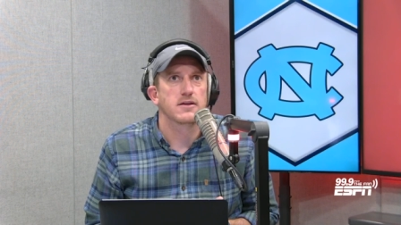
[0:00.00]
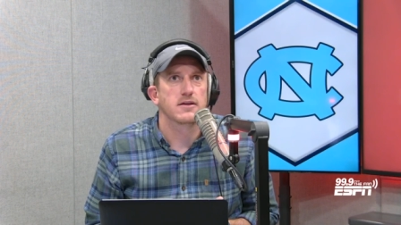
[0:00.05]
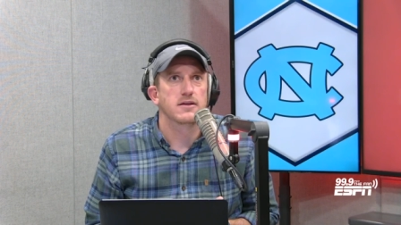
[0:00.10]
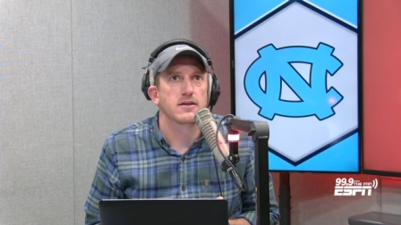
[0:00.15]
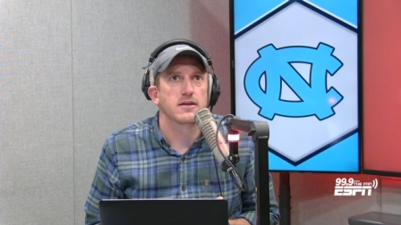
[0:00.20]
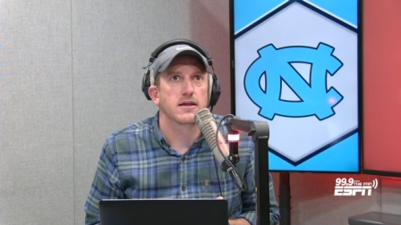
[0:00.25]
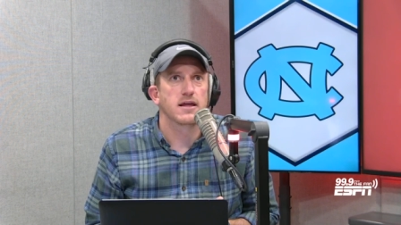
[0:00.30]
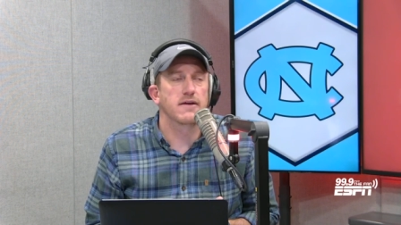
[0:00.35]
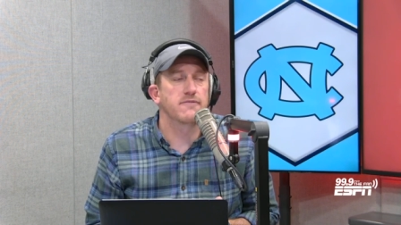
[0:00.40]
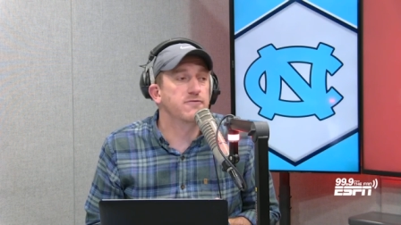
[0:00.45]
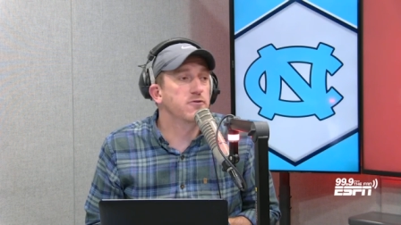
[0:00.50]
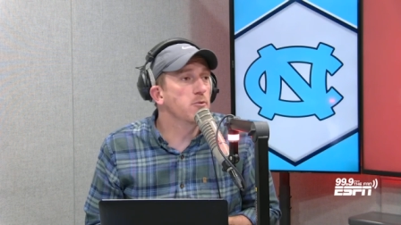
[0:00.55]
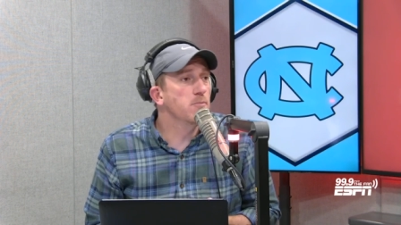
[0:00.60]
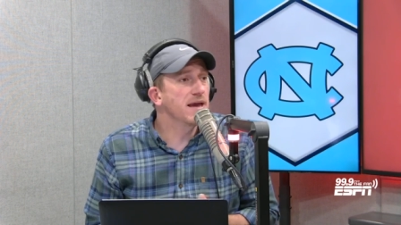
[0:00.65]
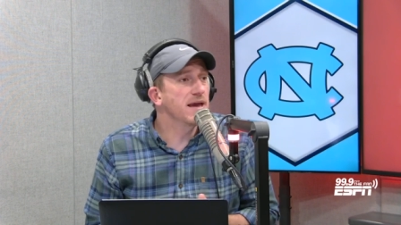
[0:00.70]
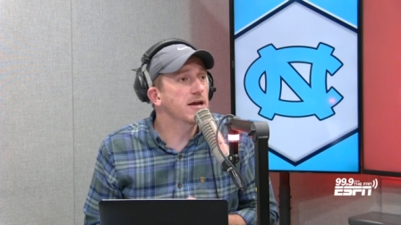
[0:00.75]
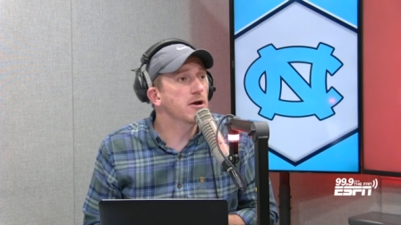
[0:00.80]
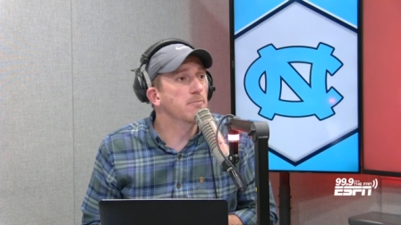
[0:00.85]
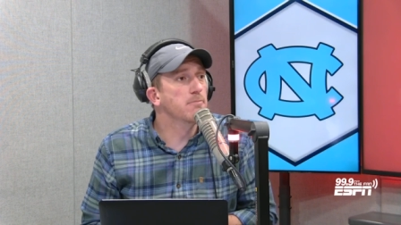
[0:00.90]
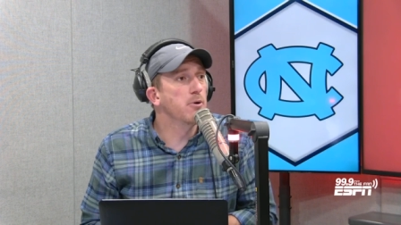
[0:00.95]
If you
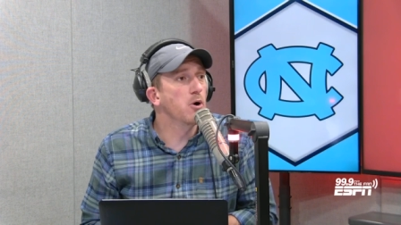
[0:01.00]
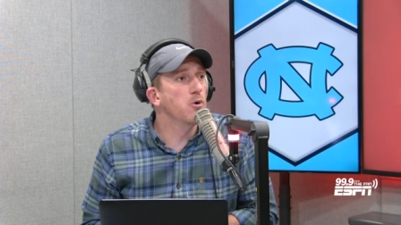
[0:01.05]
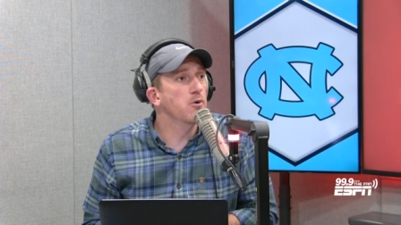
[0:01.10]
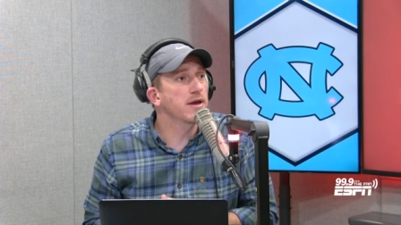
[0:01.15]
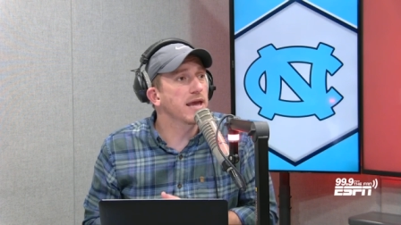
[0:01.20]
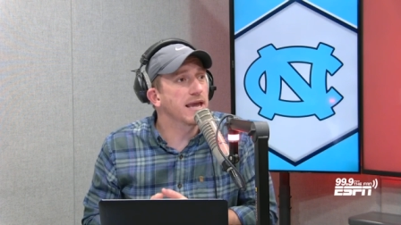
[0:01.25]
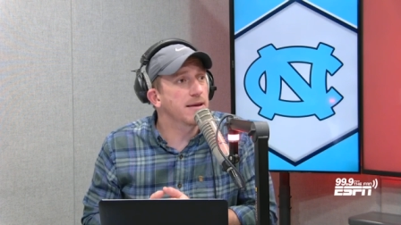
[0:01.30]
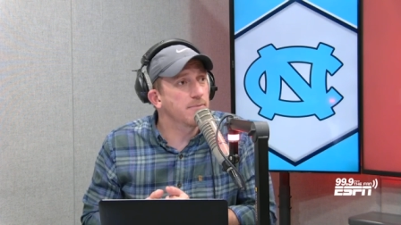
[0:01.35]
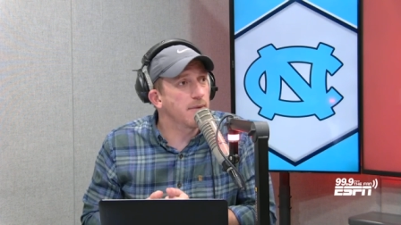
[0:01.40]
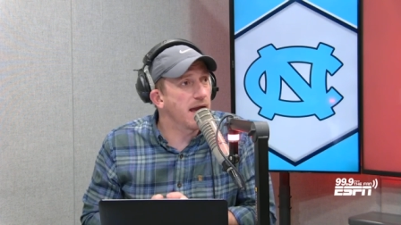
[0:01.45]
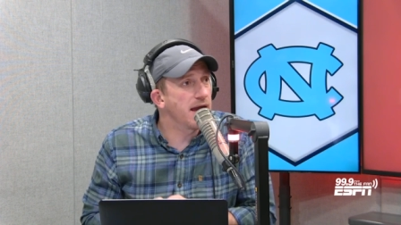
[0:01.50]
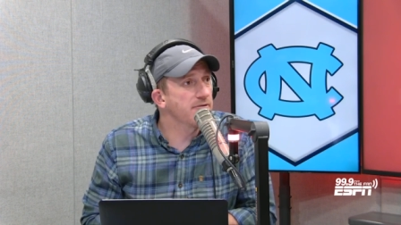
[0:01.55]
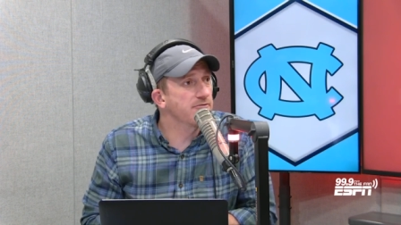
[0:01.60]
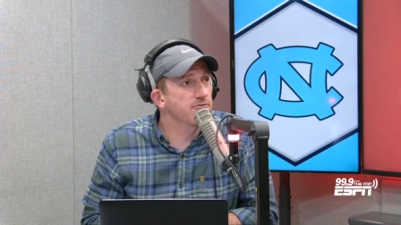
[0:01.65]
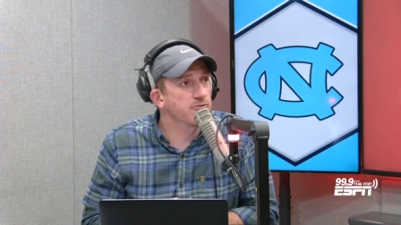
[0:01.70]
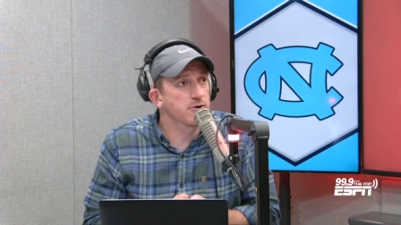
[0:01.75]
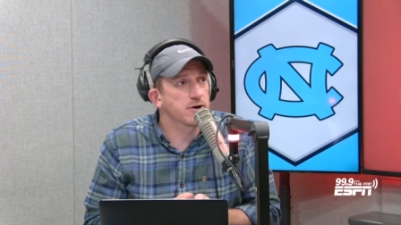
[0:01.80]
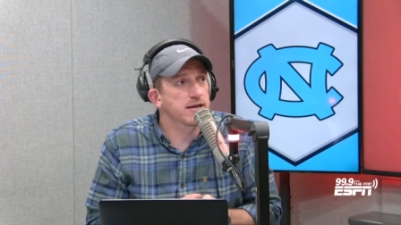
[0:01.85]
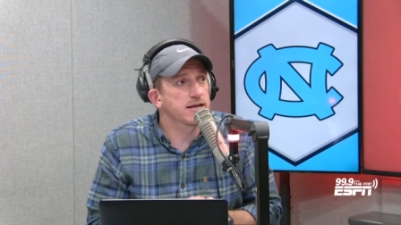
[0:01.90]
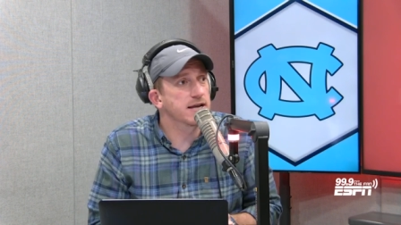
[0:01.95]
make a bowl game
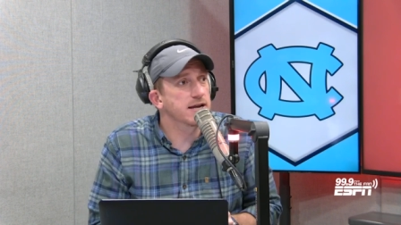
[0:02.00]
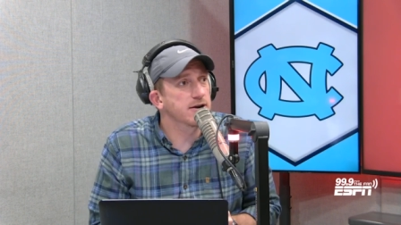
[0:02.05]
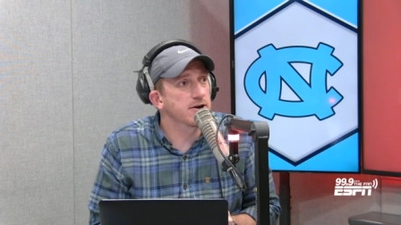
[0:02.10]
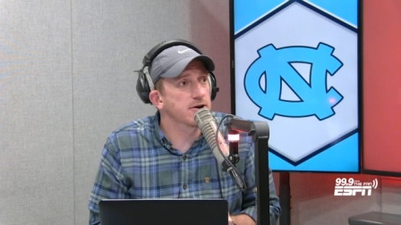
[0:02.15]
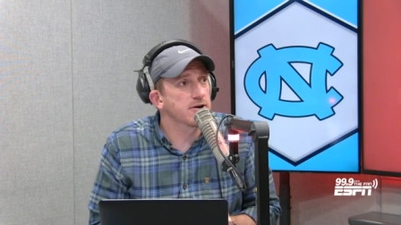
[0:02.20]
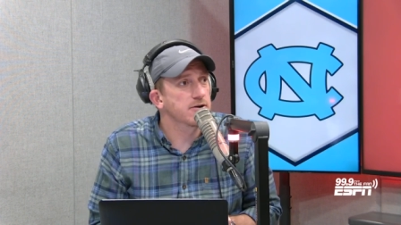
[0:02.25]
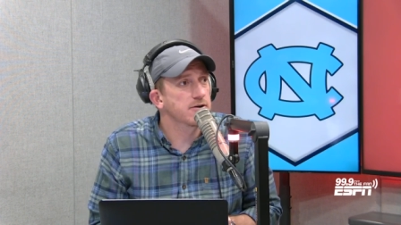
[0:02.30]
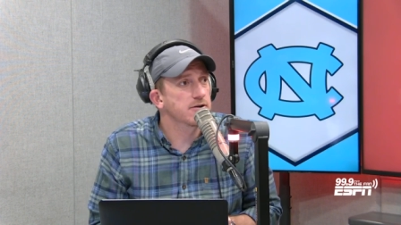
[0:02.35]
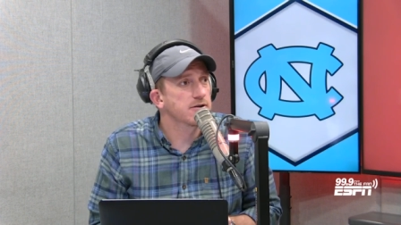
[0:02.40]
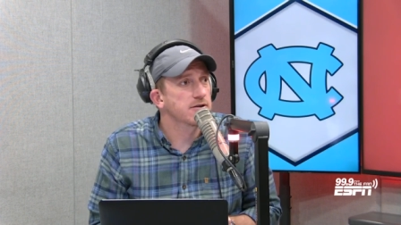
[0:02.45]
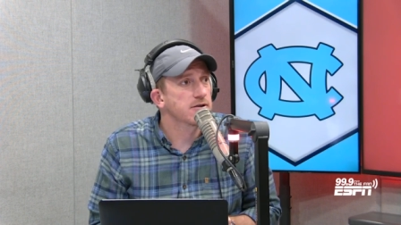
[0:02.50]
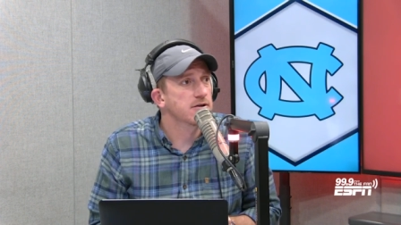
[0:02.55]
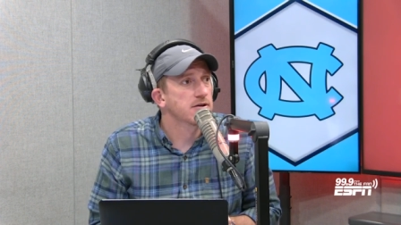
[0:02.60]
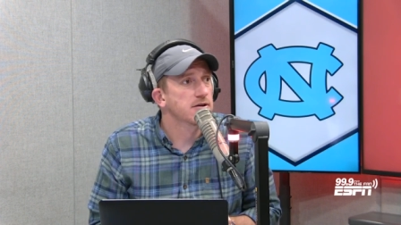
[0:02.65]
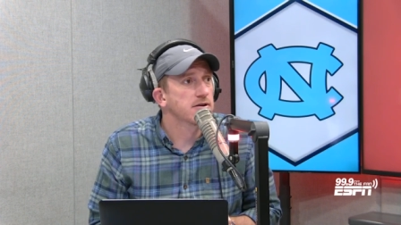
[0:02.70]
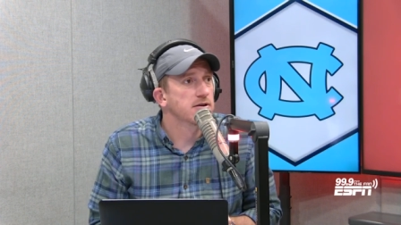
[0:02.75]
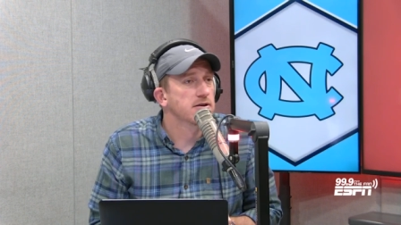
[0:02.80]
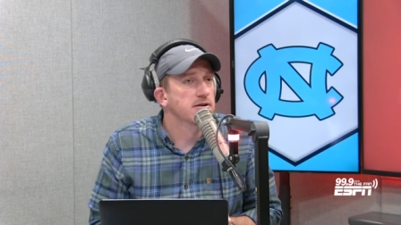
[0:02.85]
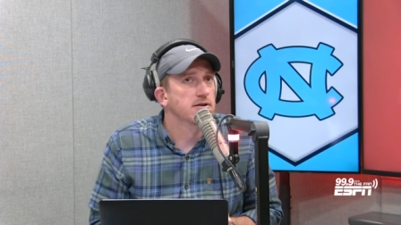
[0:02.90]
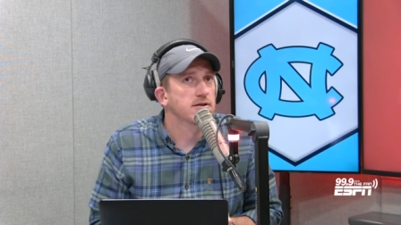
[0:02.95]
every year,
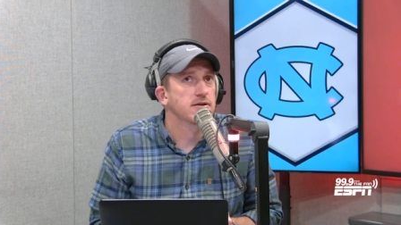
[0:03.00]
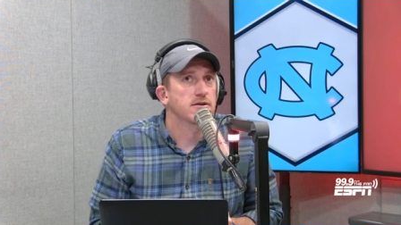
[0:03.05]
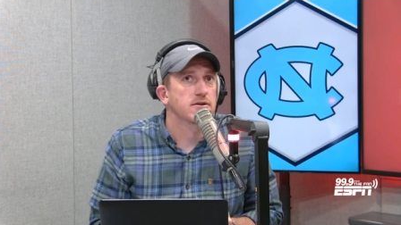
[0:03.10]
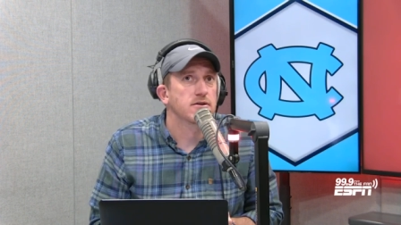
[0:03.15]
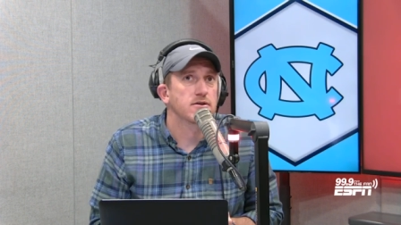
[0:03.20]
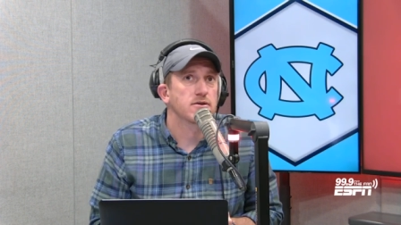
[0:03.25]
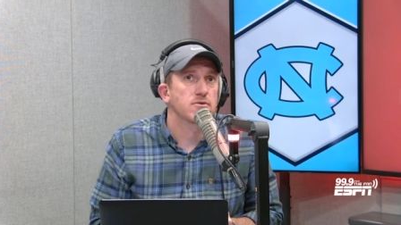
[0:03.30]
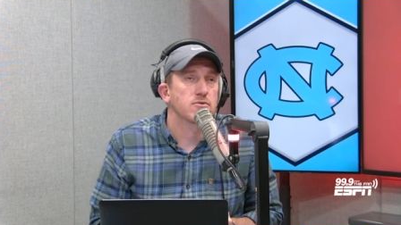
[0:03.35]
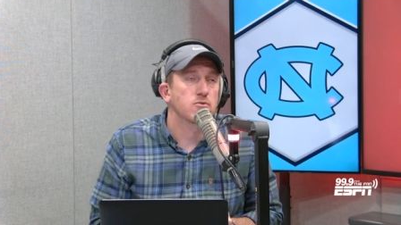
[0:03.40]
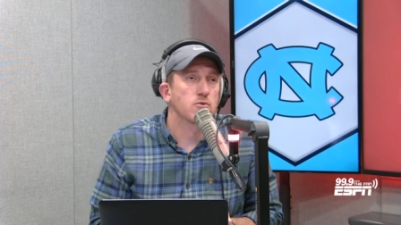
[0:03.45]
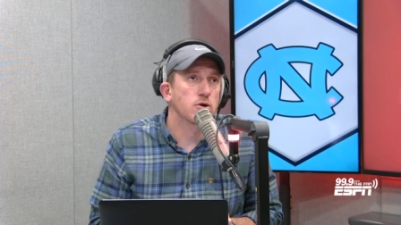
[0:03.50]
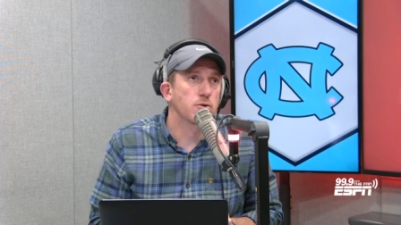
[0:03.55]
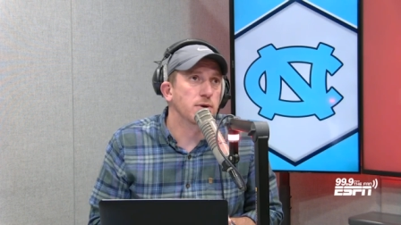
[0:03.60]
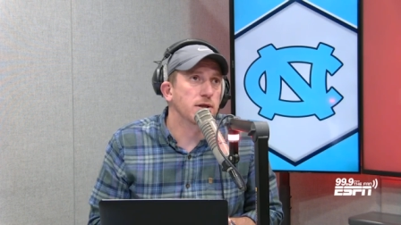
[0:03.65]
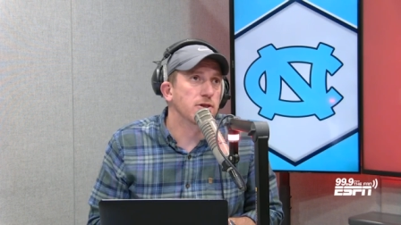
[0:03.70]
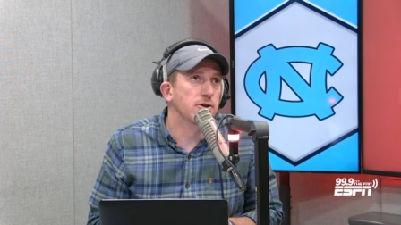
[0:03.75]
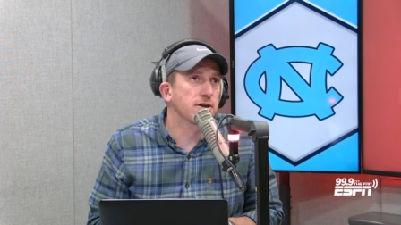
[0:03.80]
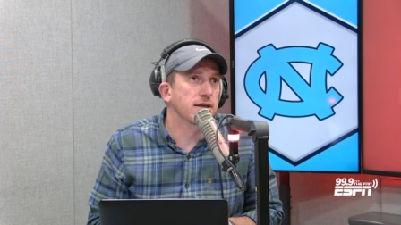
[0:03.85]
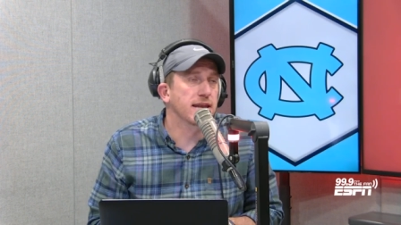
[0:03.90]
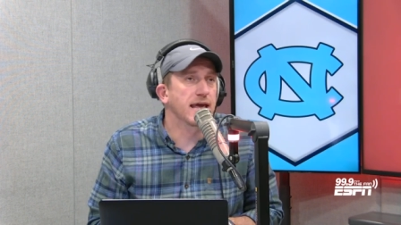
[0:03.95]
what are we
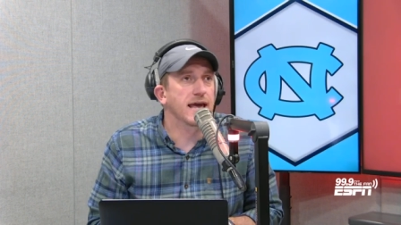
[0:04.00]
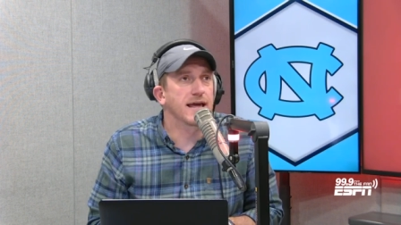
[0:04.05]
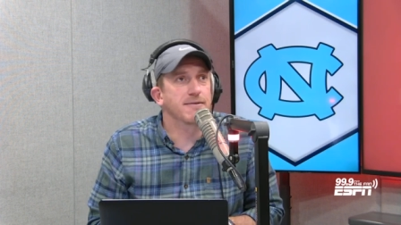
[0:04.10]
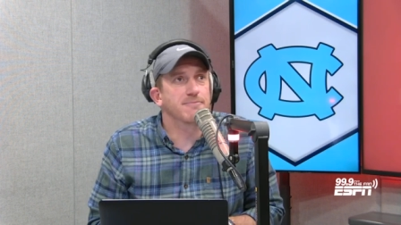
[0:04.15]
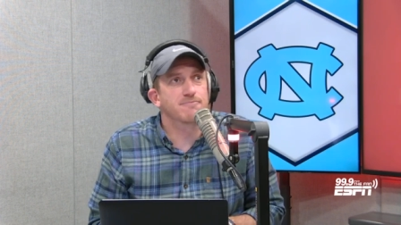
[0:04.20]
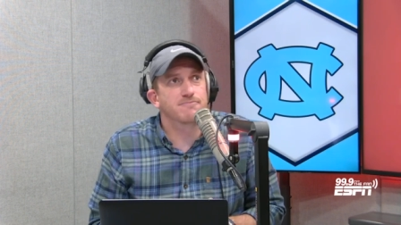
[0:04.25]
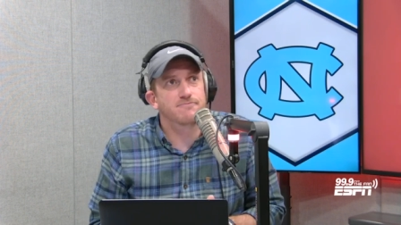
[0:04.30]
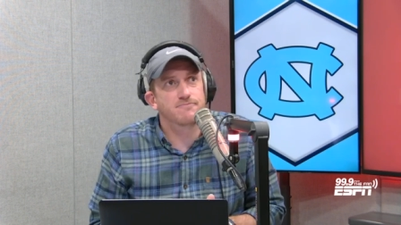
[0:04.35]
looking at?